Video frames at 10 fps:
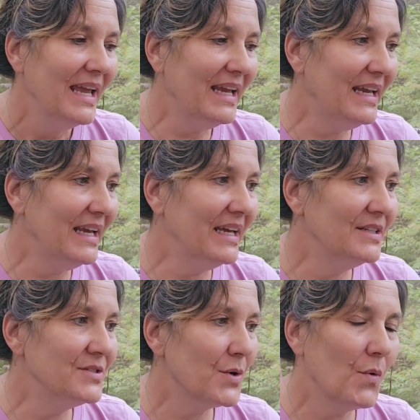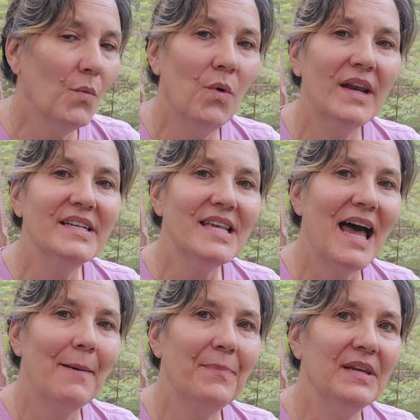And what is
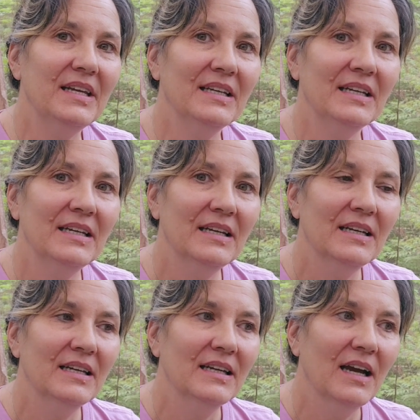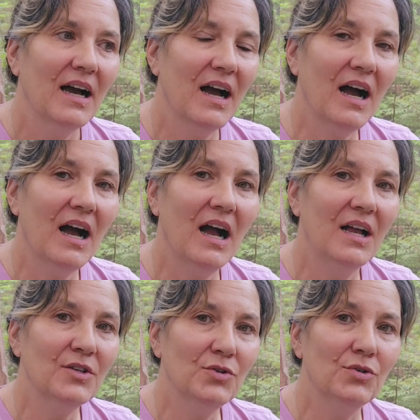happening
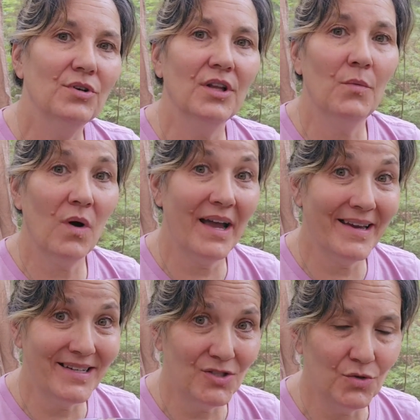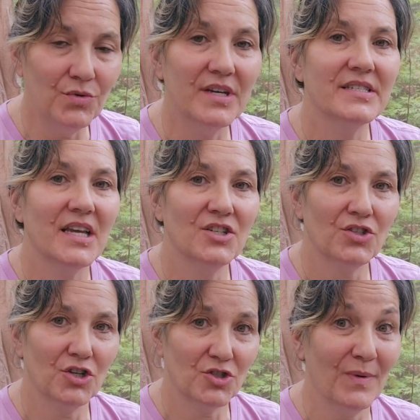on Google and why I do this, I
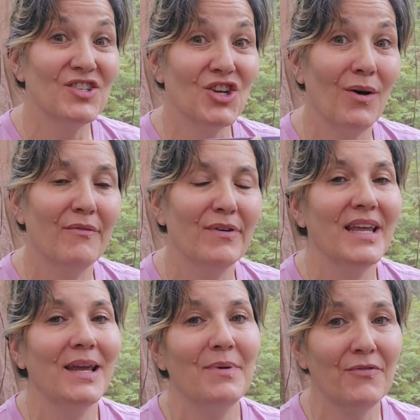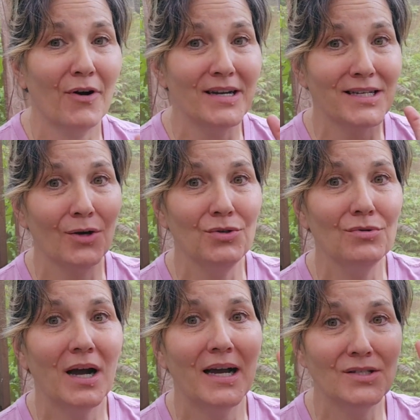search my show every day before I tell you
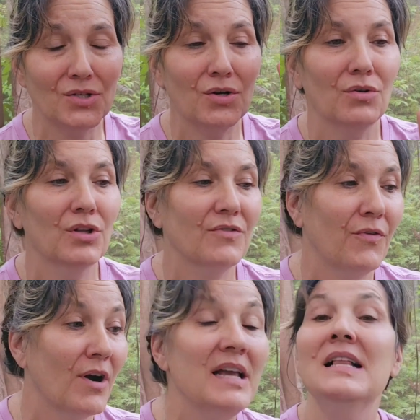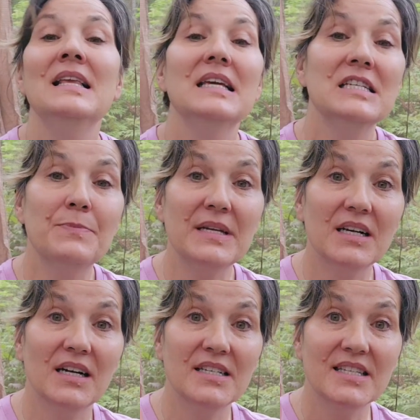guys to go look for it, is
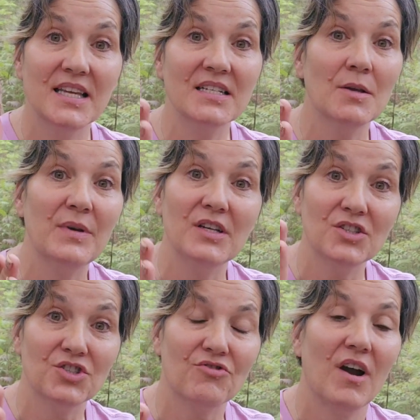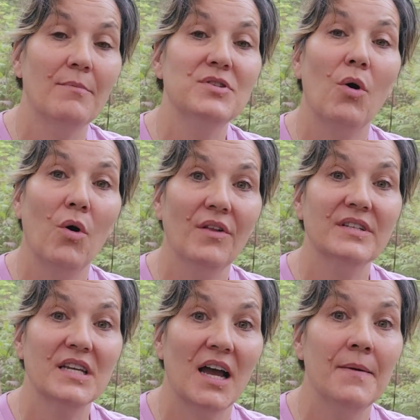because things are being scrubbed all the
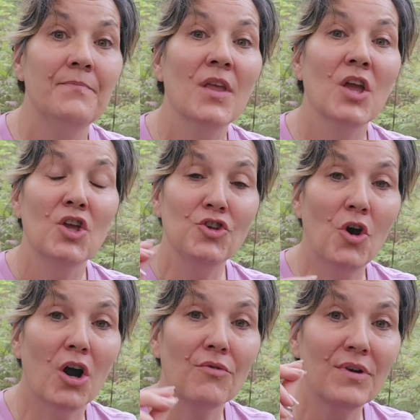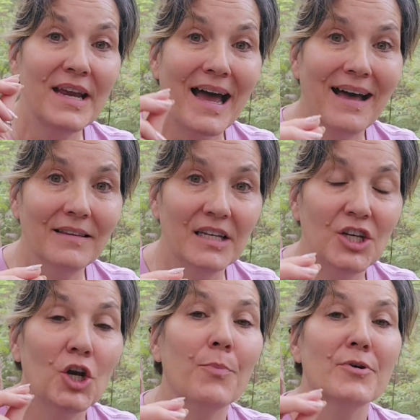time. Your reality,
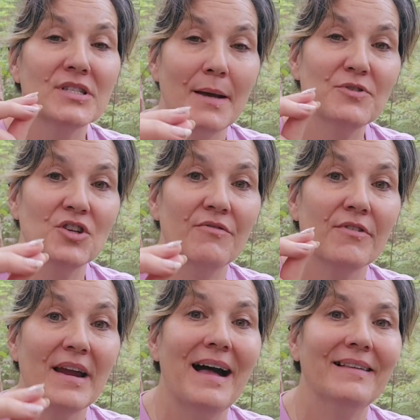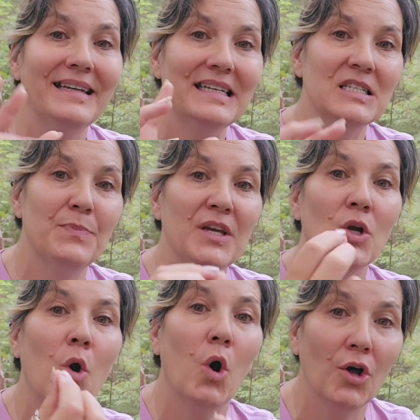your perception of reality is being
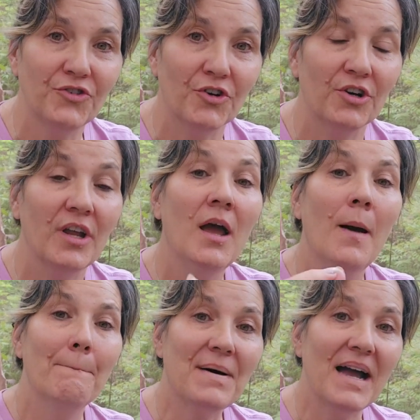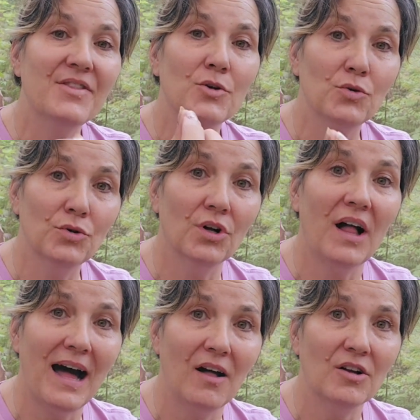altered by the Google
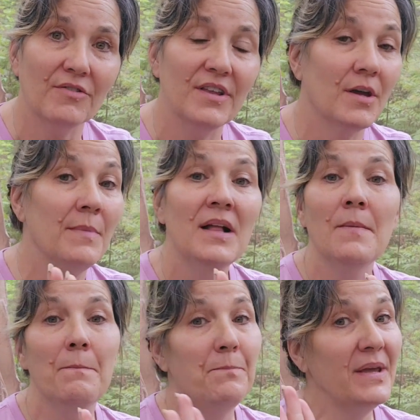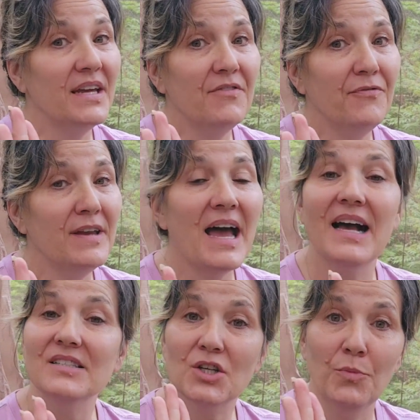algorithm. Big
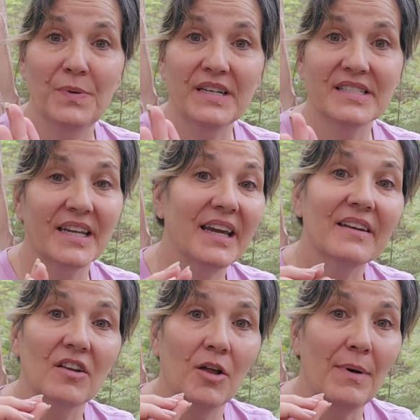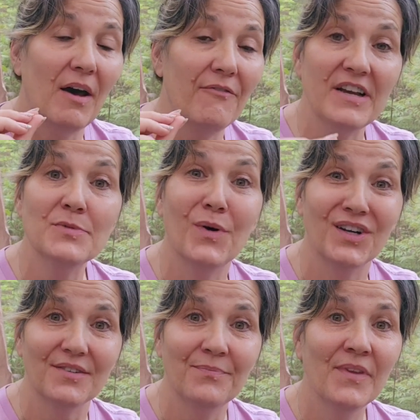fiasco, big scandal about Facebook.
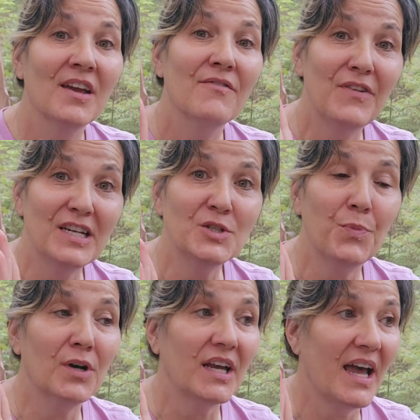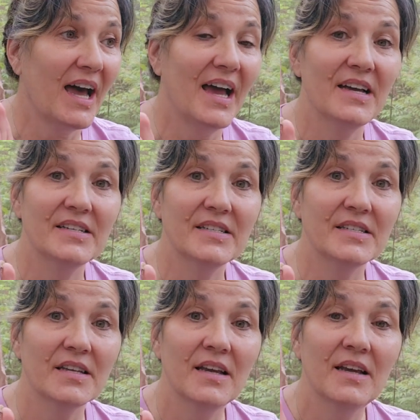Facebook
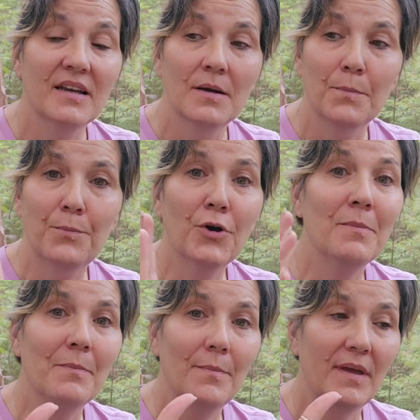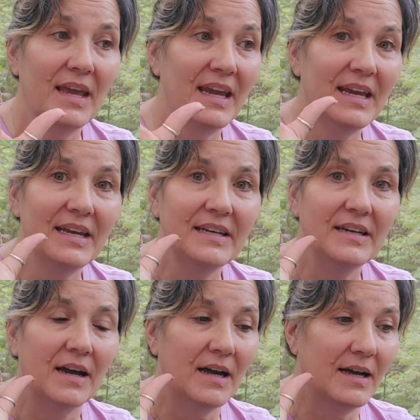has put a
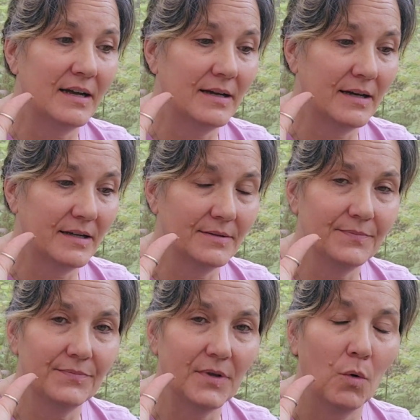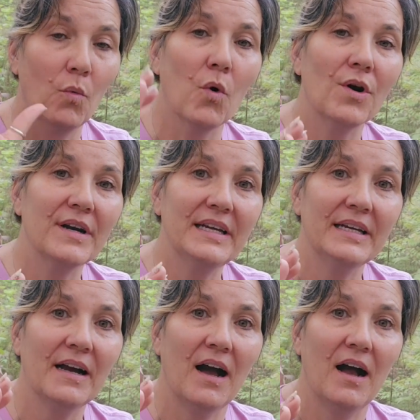
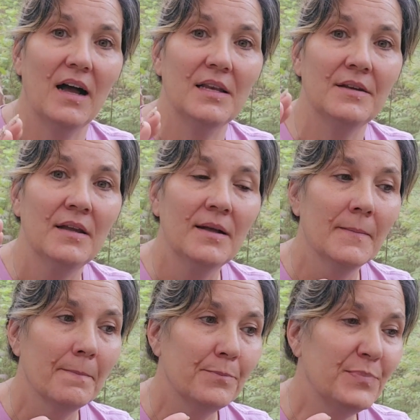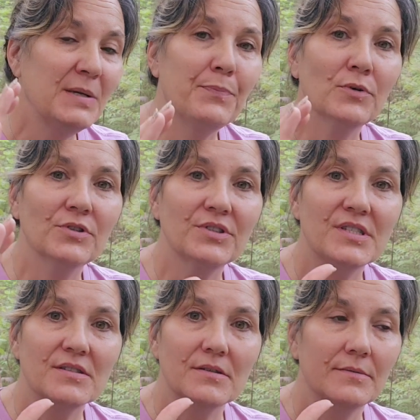warning on
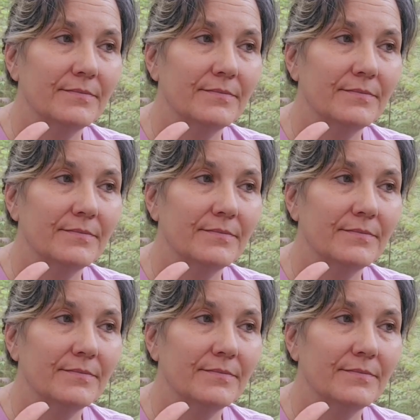people's